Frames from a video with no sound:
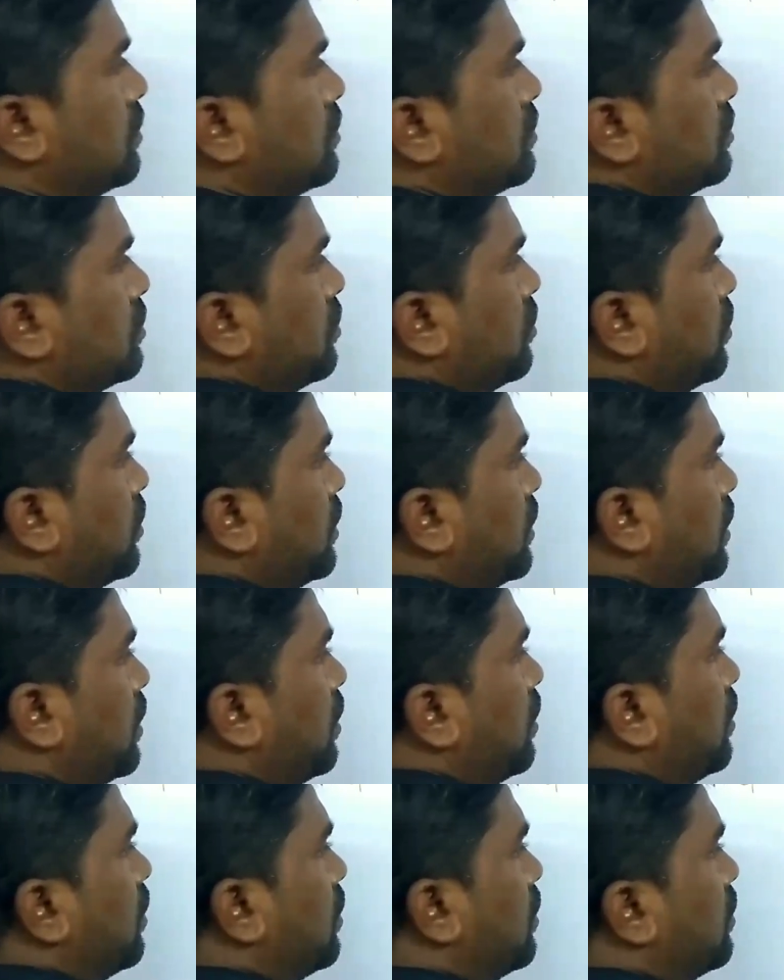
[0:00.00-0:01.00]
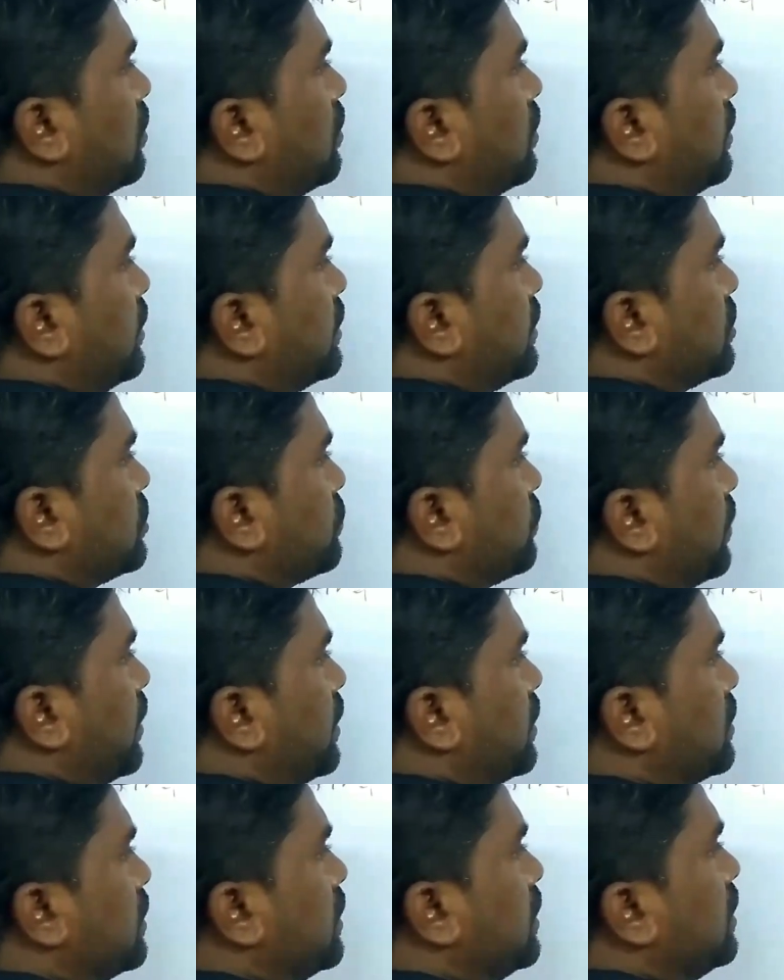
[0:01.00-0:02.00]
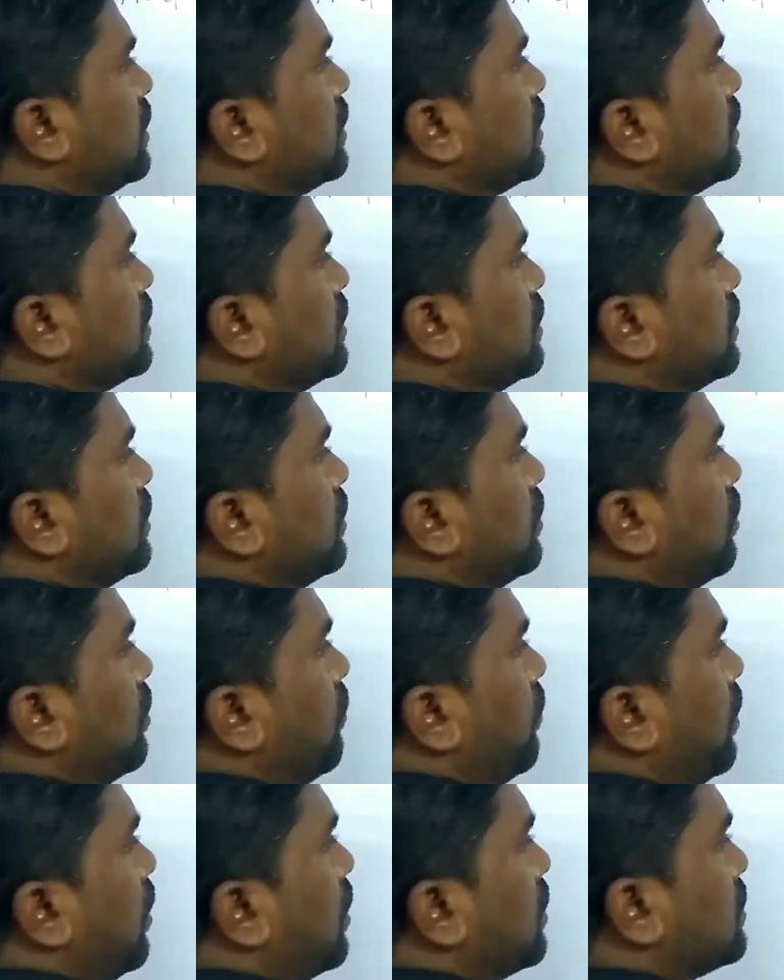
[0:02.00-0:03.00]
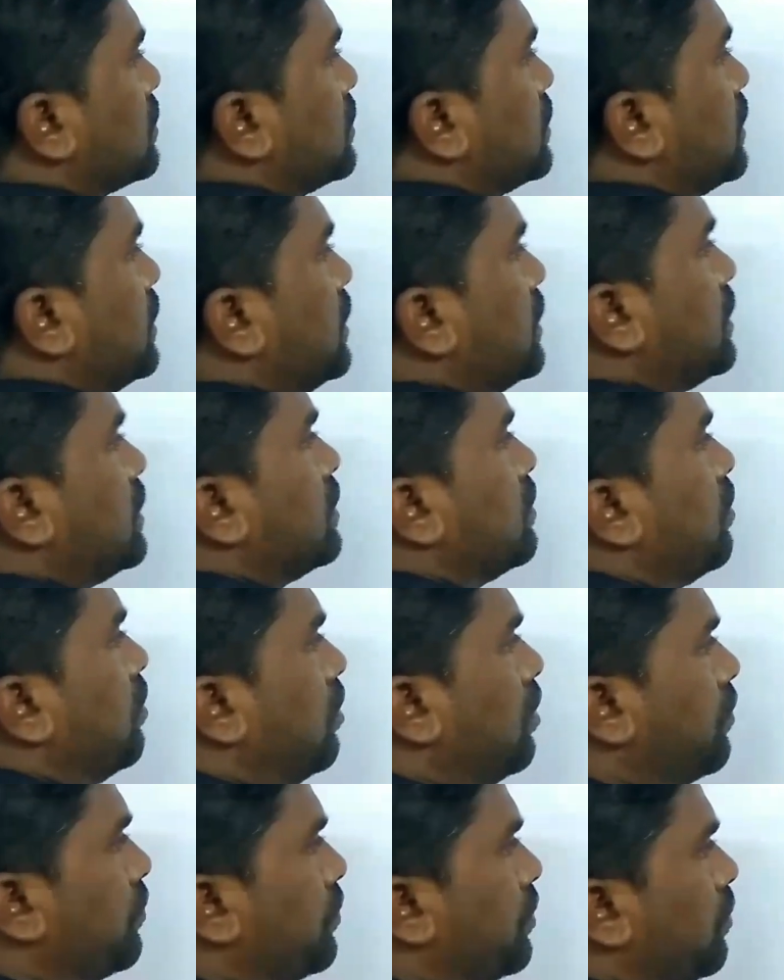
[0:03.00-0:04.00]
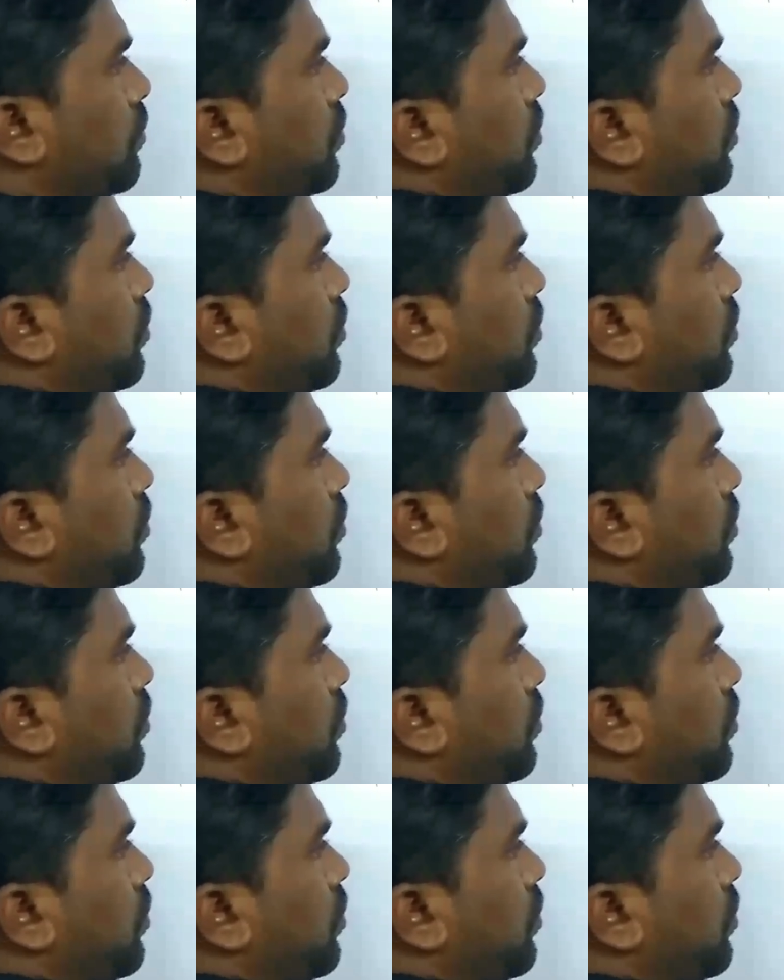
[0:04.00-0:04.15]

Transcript: So here let us find the velocity of your